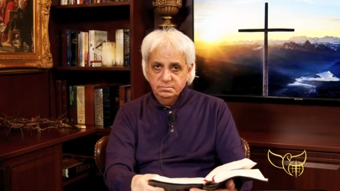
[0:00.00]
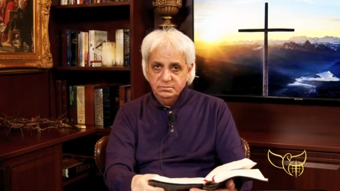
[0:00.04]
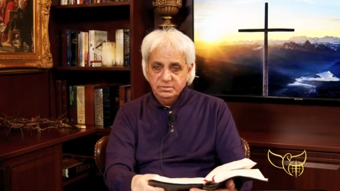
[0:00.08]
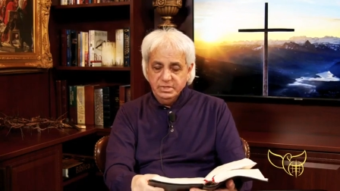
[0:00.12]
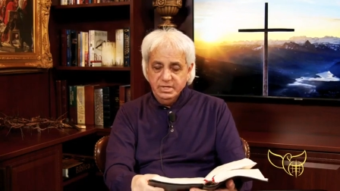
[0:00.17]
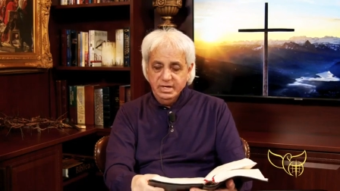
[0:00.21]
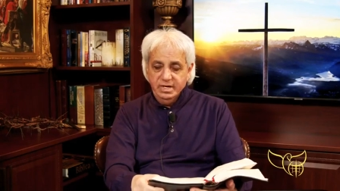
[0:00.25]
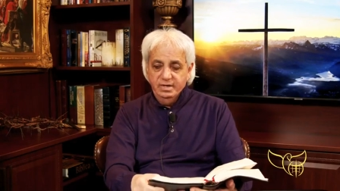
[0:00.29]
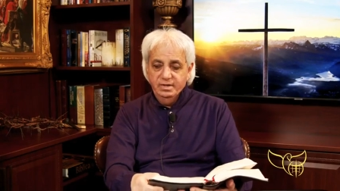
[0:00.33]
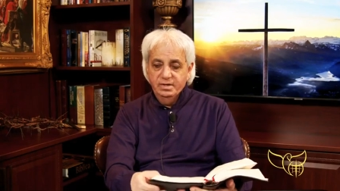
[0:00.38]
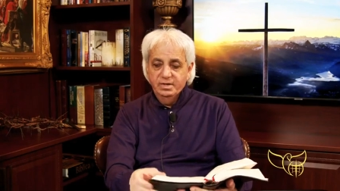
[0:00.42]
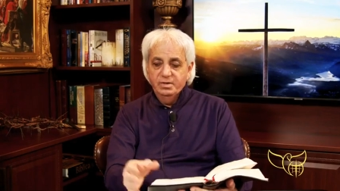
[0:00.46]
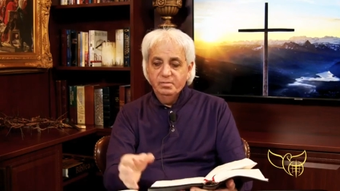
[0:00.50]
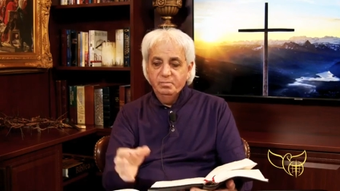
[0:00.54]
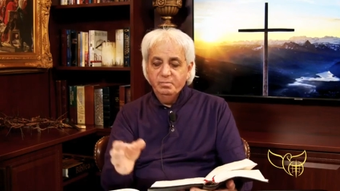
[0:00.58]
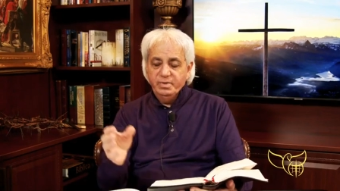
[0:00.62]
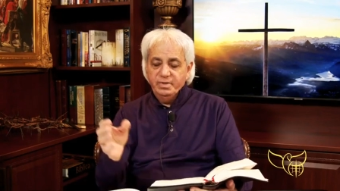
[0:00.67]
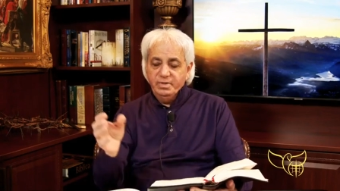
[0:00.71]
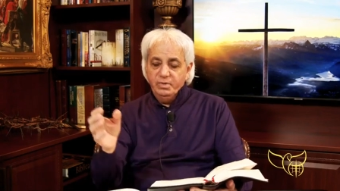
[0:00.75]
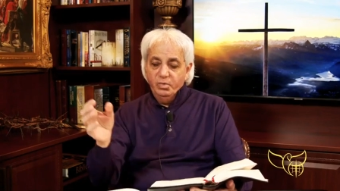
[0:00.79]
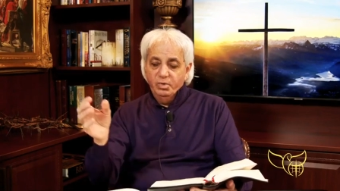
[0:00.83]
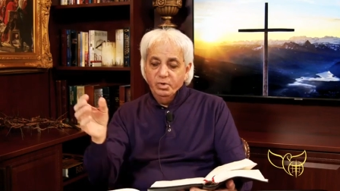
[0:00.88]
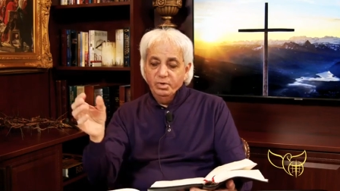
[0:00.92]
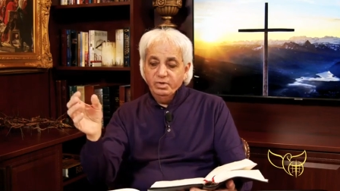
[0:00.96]
Okay?
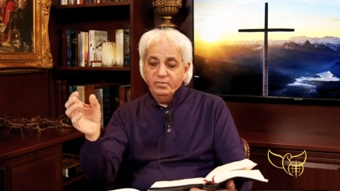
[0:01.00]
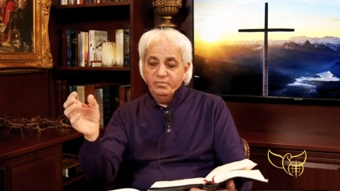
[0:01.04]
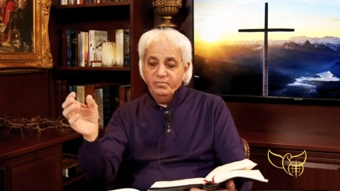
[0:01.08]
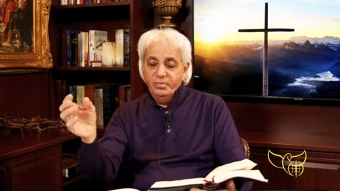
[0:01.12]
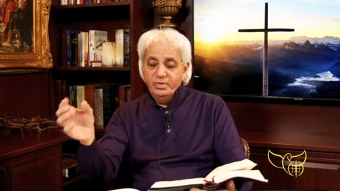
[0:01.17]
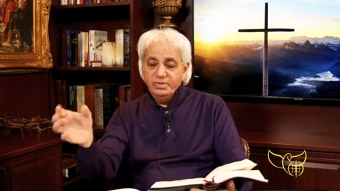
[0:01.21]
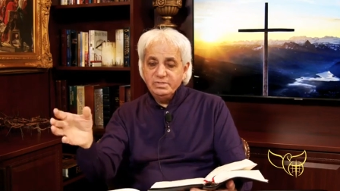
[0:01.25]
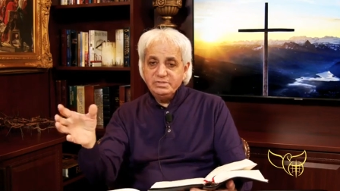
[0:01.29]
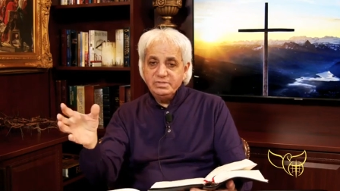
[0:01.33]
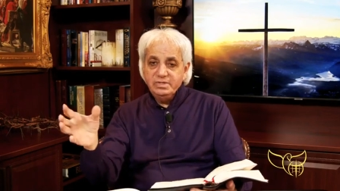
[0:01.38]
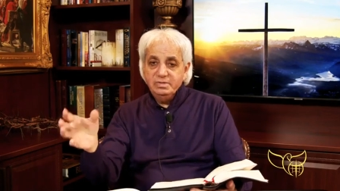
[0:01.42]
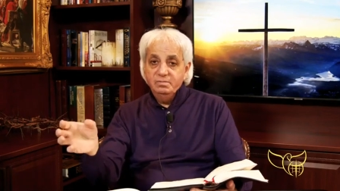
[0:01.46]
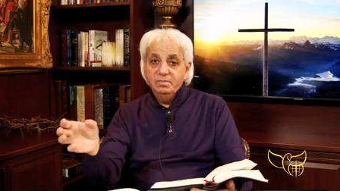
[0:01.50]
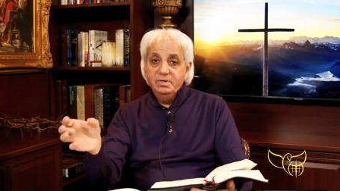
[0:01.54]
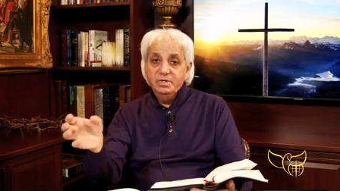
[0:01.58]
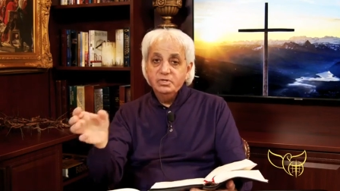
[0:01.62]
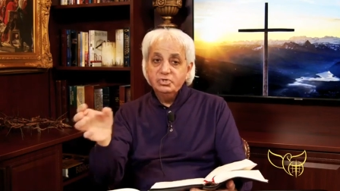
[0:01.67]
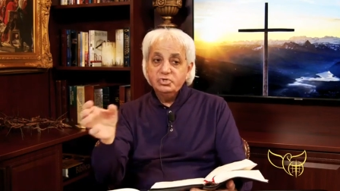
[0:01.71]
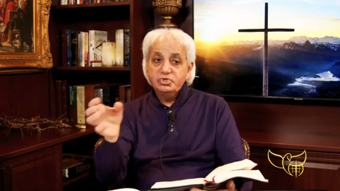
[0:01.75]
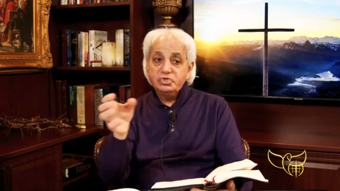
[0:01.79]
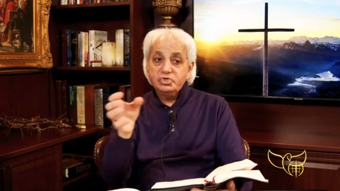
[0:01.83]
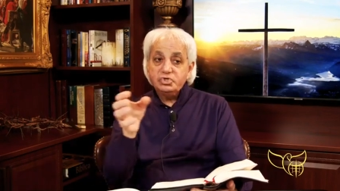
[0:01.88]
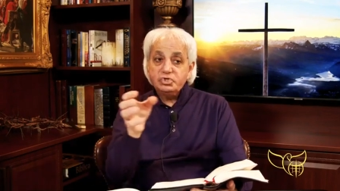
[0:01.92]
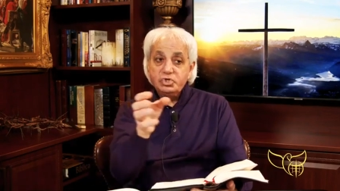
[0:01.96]
But the word of wisdom
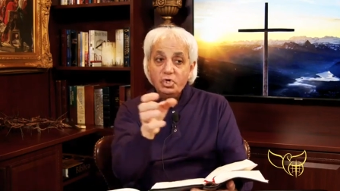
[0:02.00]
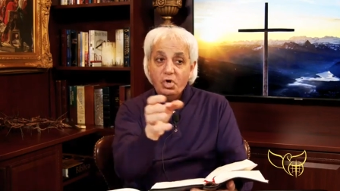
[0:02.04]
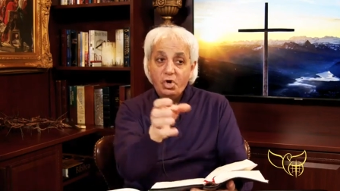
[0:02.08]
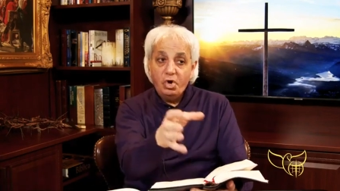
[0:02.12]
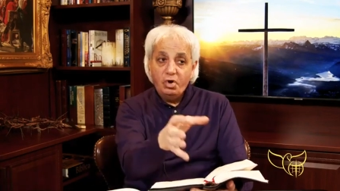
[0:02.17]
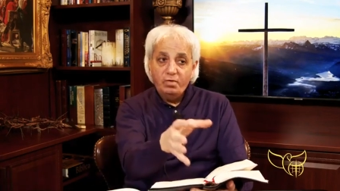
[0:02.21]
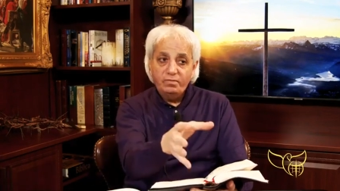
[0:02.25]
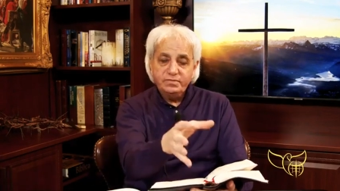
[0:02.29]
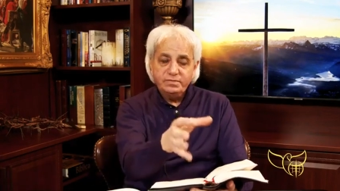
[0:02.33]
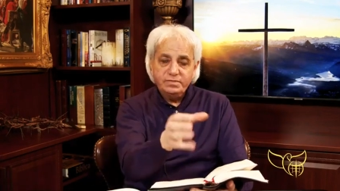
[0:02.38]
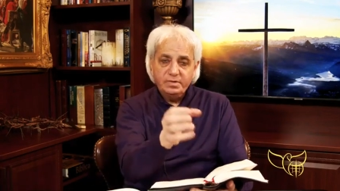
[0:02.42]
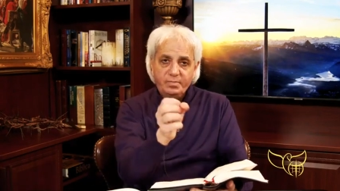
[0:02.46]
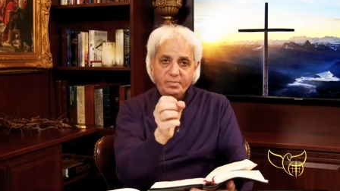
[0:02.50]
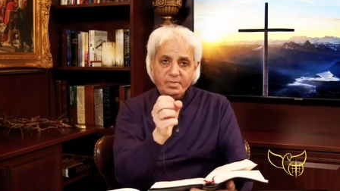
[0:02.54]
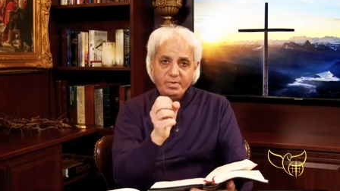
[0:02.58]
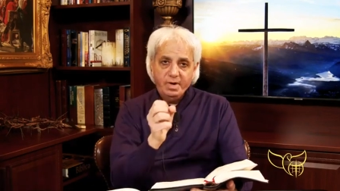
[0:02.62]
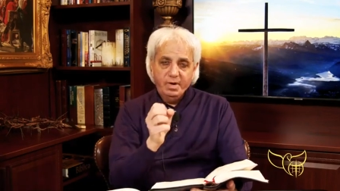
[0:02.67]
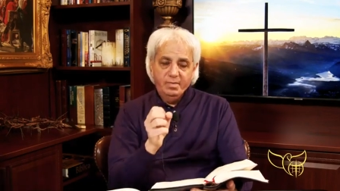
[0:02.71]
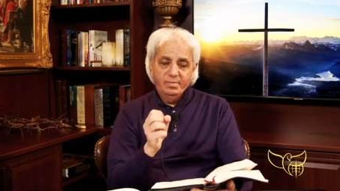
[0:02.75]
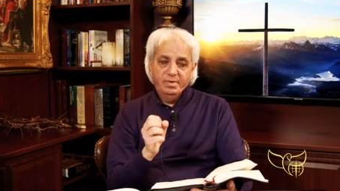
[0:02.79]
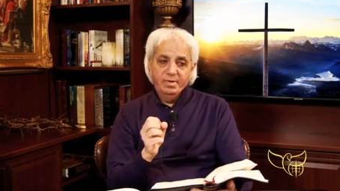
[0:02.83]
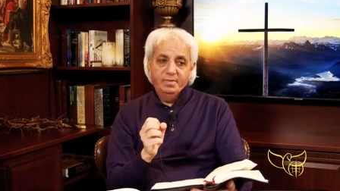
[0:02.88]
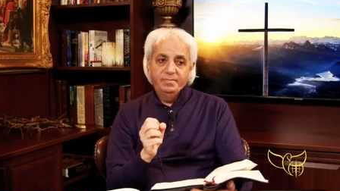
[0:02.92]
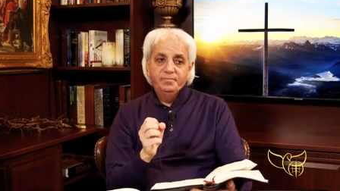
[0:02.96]
solves the
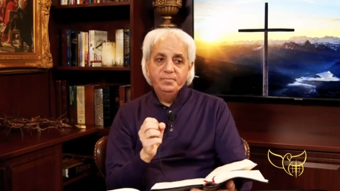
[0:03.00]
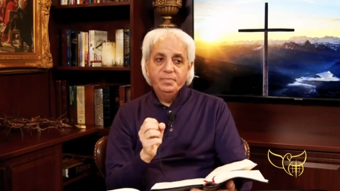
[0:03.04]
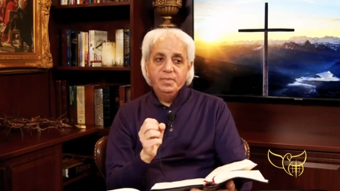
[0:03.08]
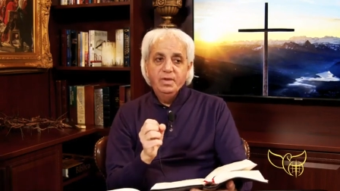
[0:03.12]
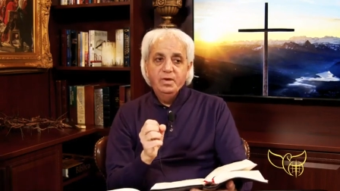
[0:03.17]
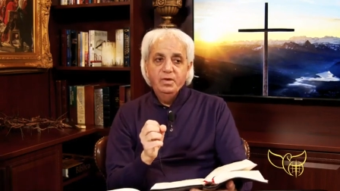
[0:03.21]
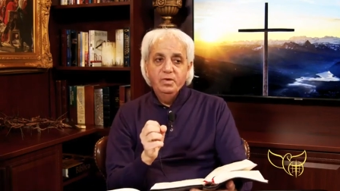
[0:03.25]
problem.